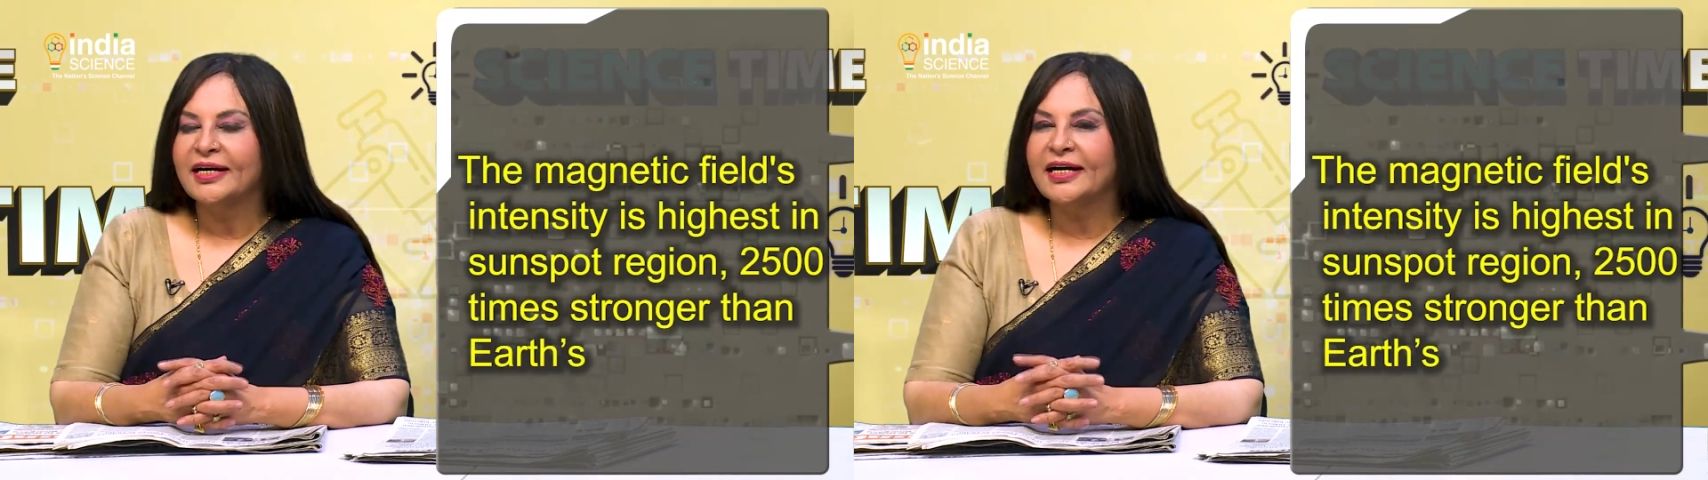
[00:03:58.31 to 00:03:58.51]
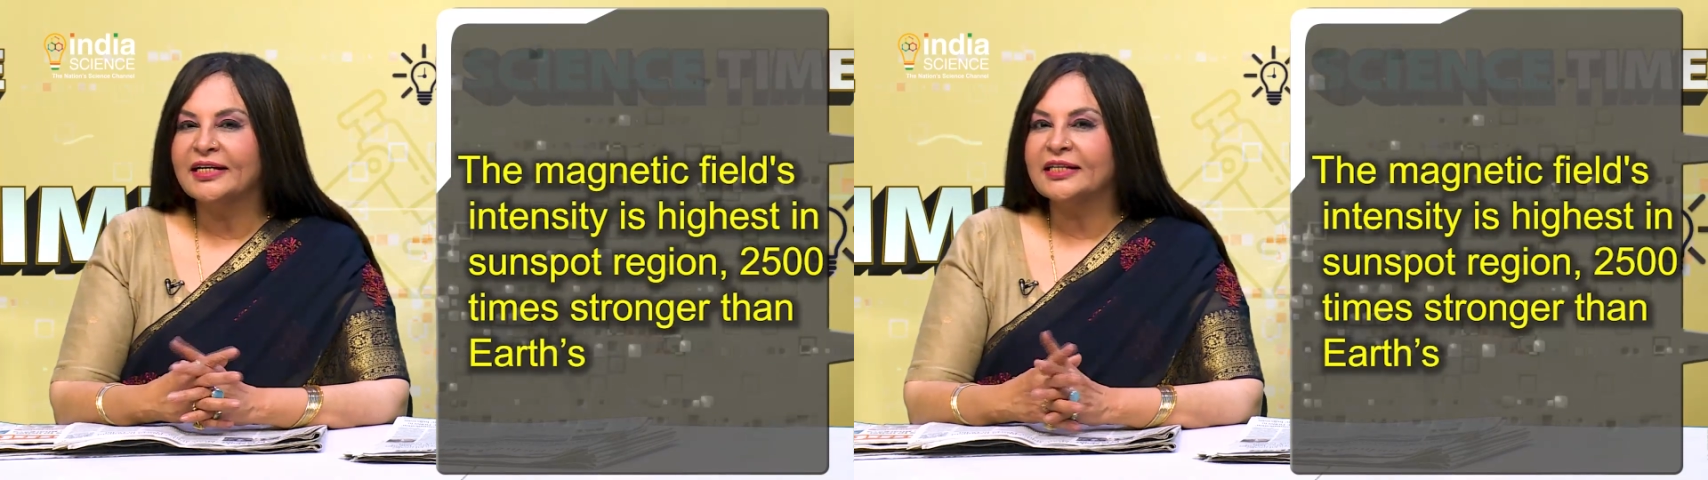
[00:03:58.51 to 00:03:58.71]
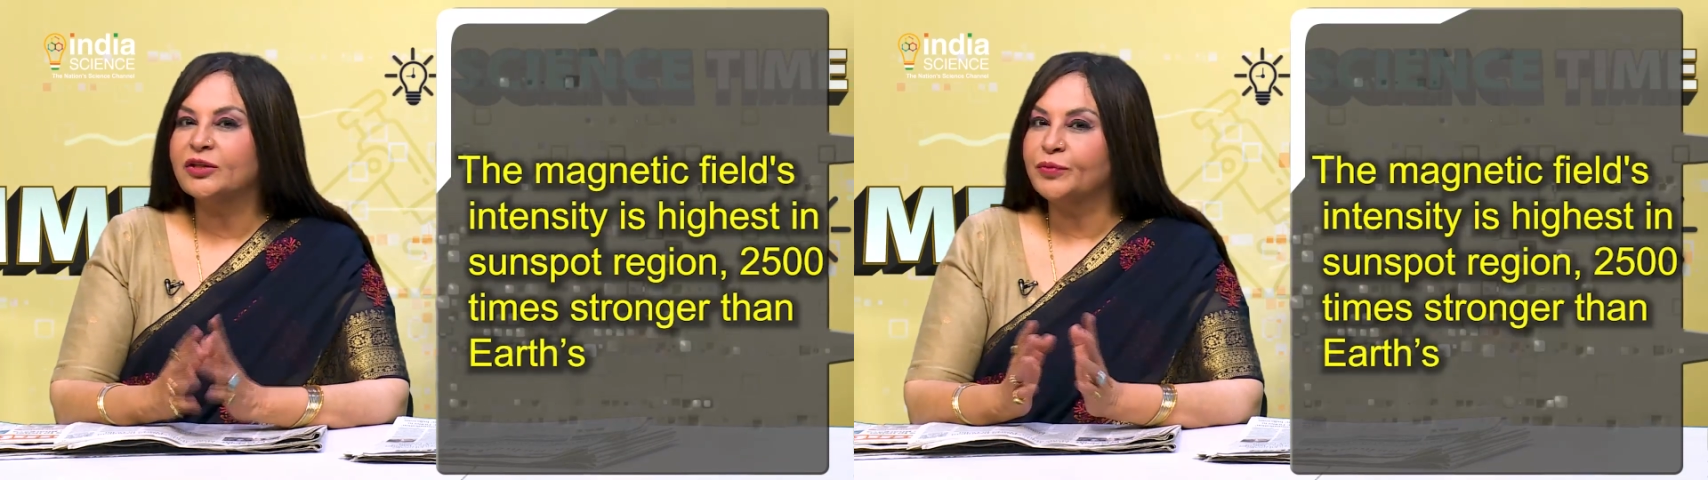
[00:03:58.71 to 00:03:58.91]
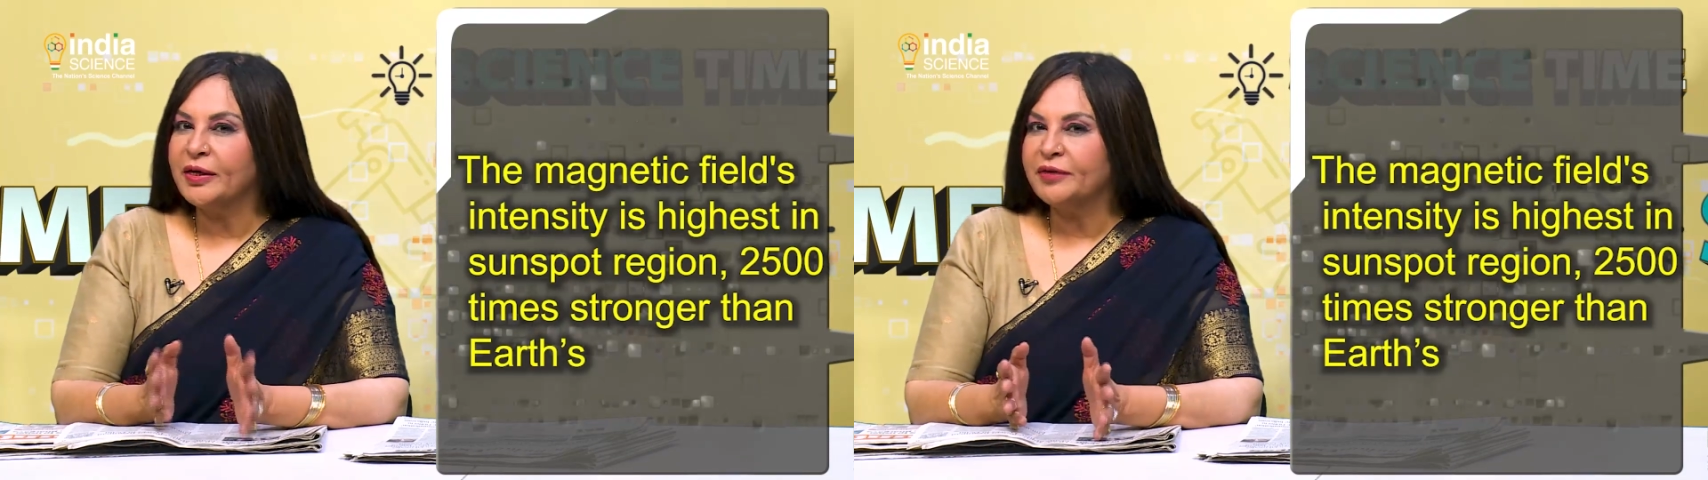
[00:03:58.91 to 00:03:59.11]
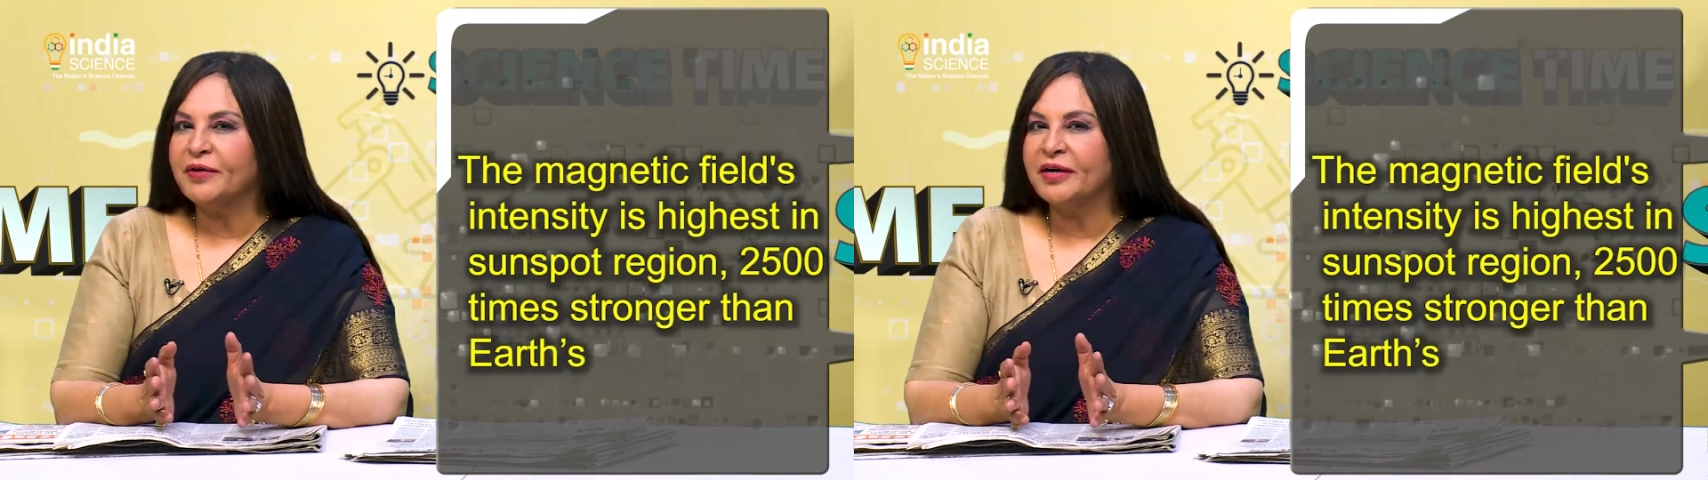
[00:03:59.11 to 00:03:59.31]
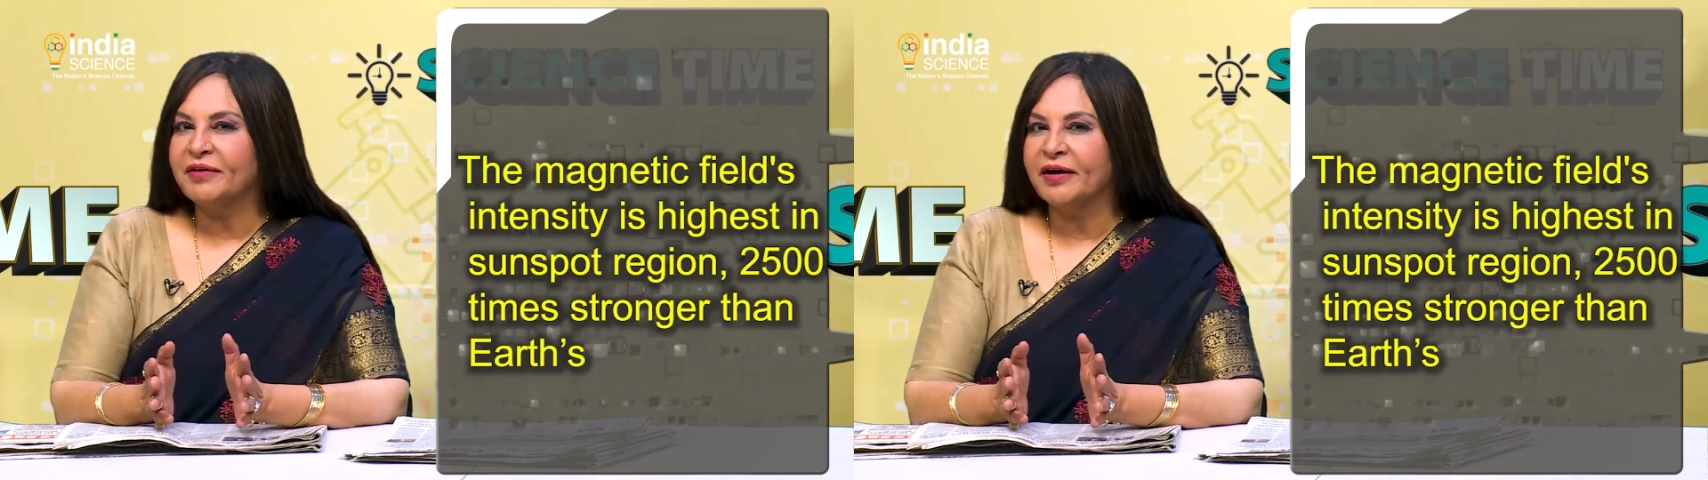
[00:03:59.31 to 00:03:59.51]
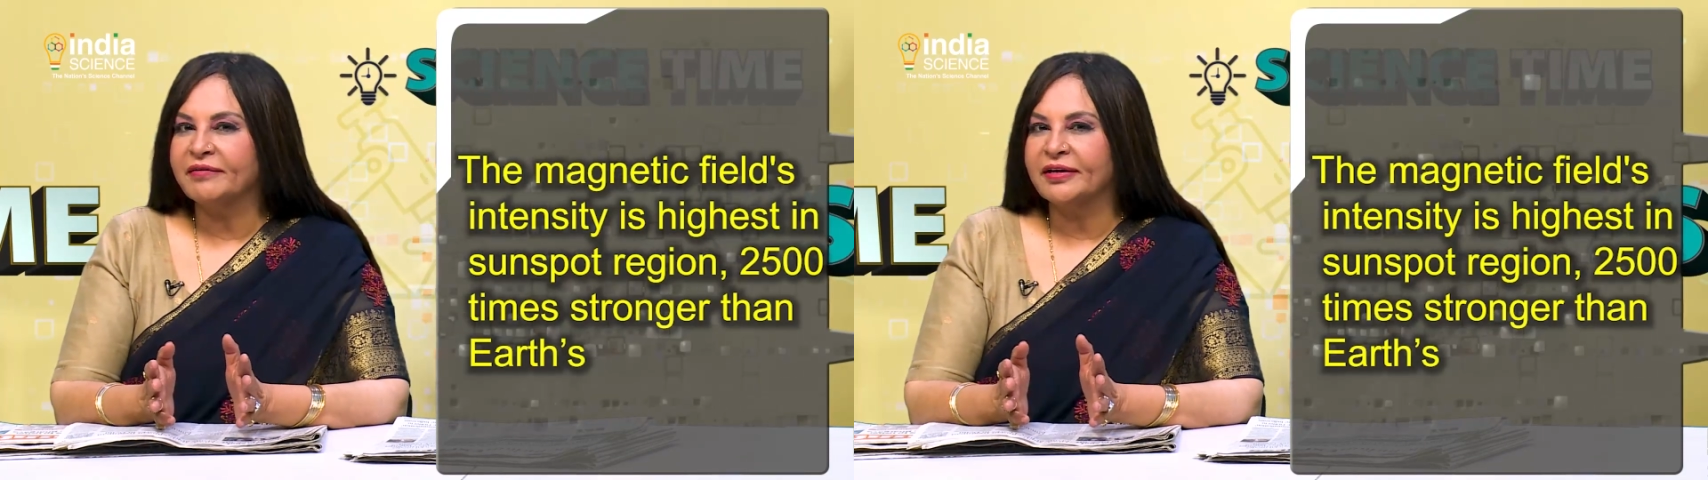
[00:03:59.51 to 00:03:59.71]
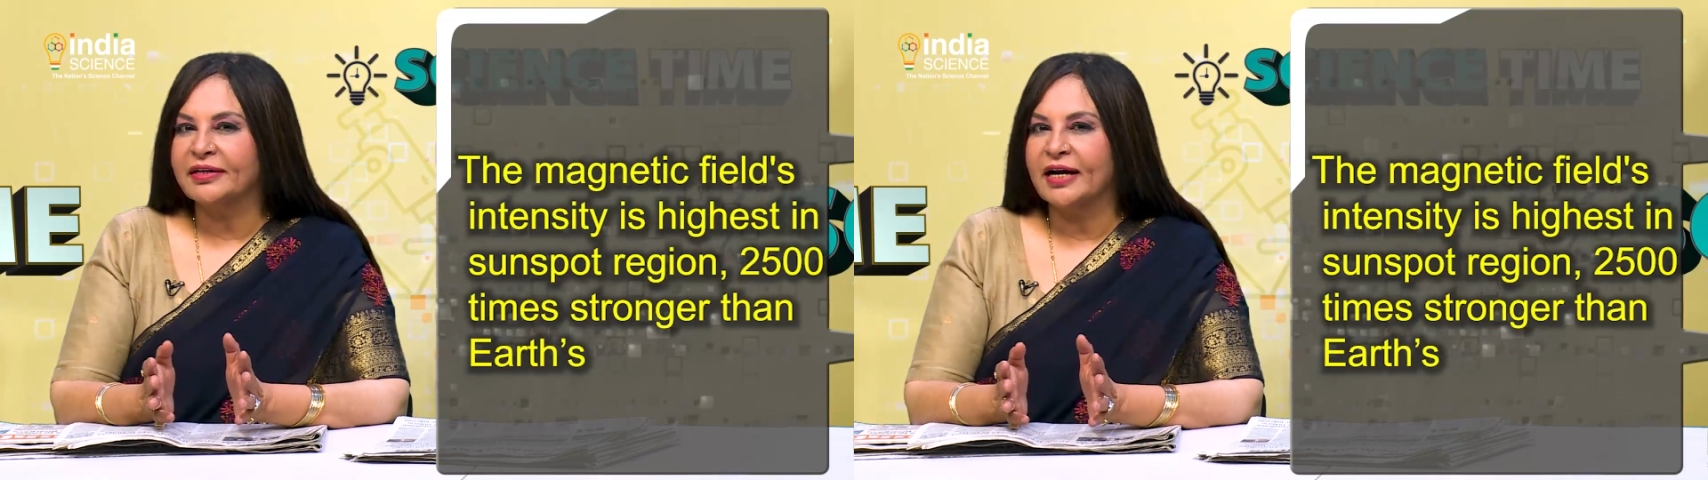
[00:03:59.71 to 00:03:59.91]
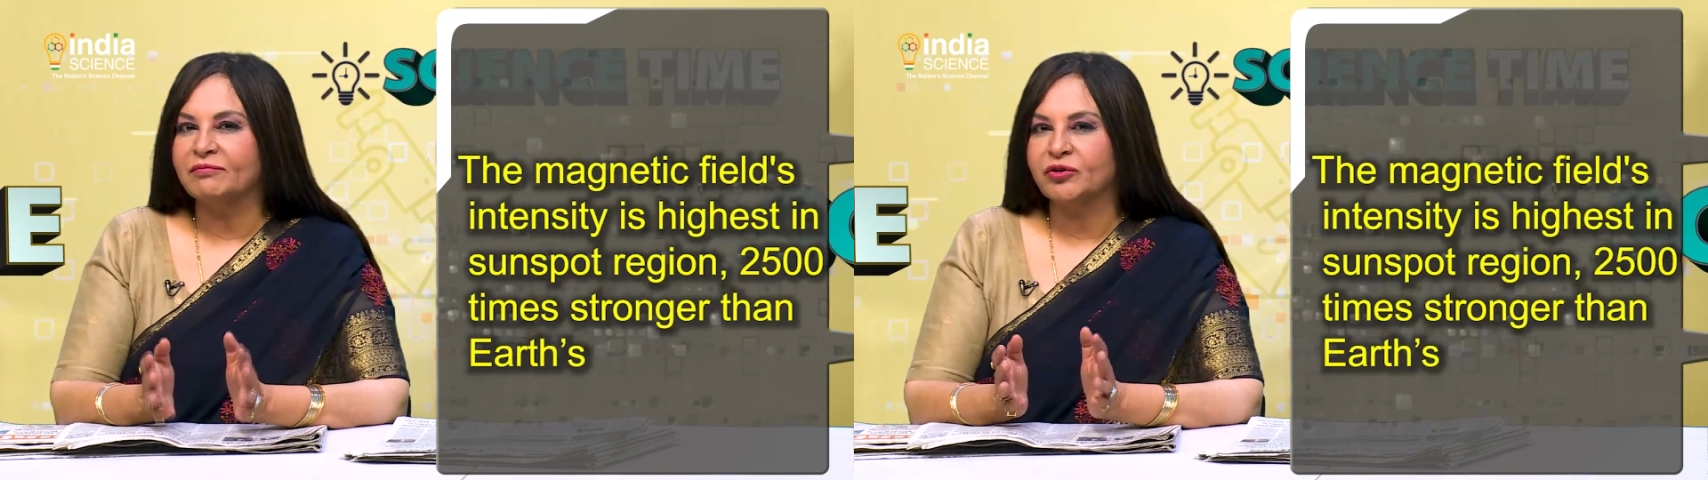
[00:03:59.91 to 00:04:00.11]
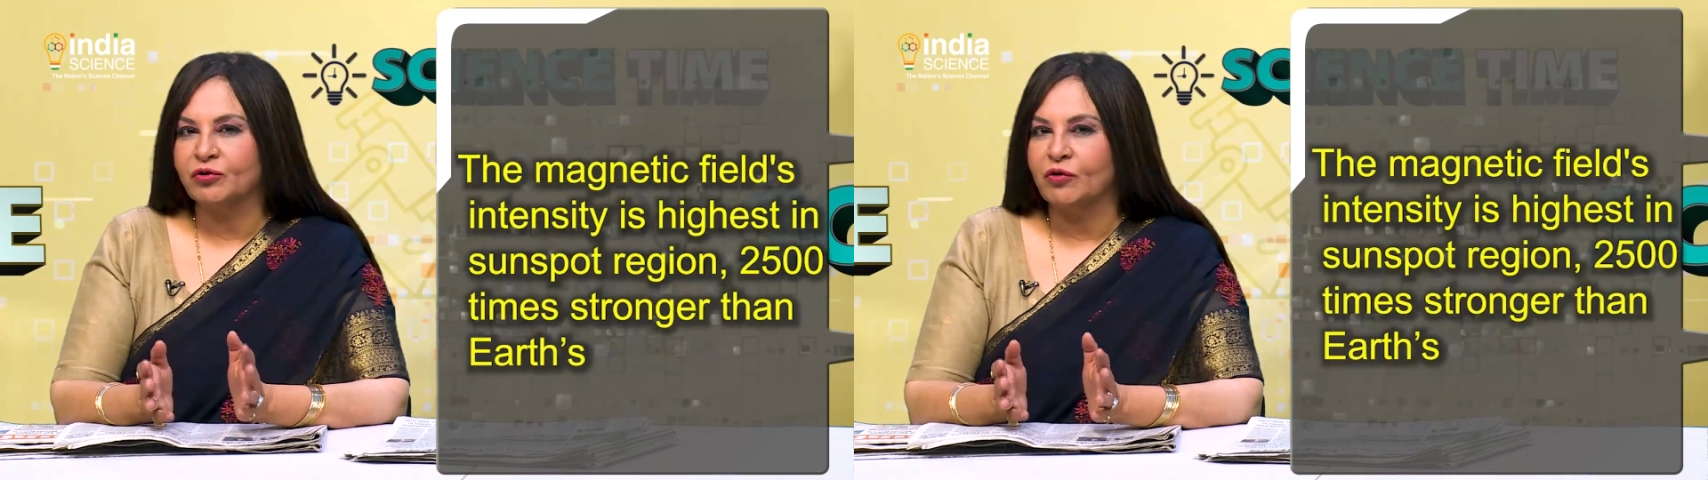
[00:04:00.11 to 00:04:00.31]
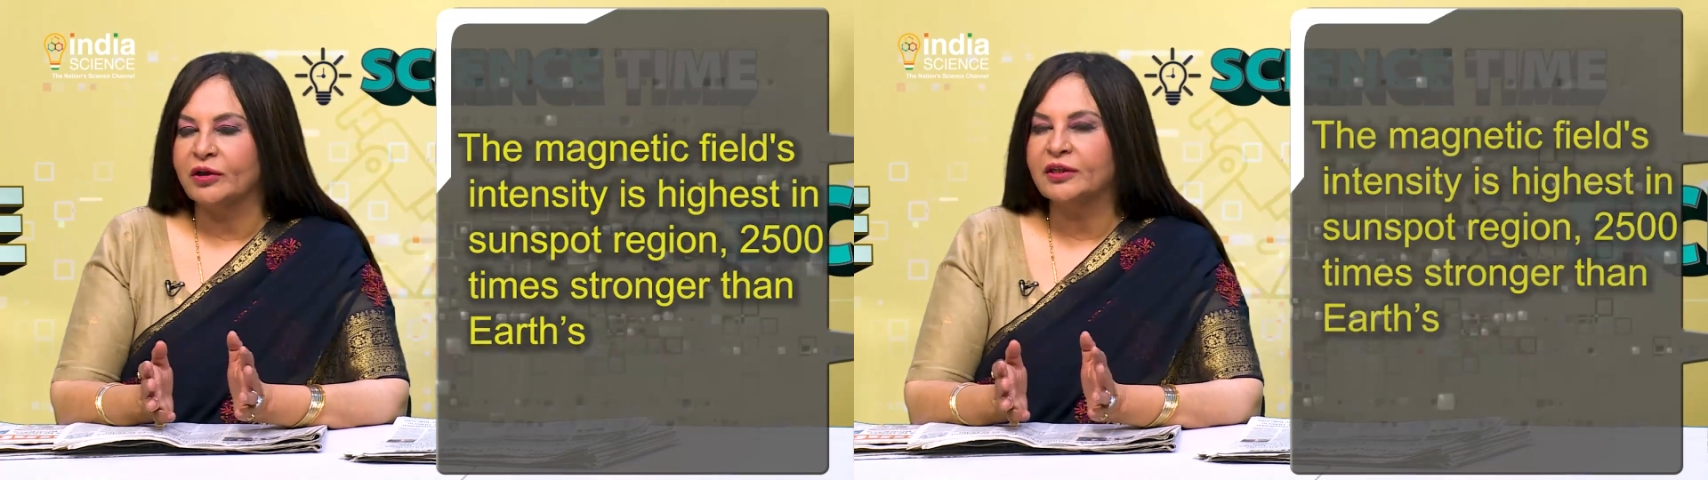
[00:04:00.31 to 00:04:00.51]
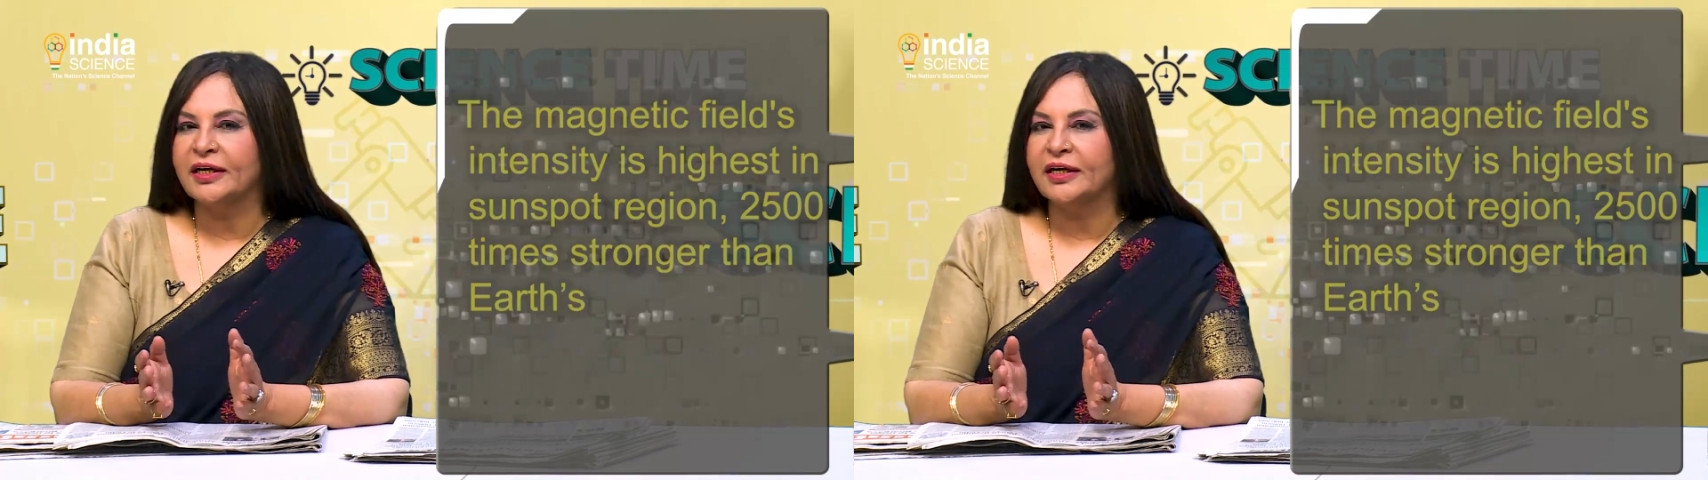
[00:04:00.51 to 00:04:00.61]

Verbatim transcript: It is 2500 times stronger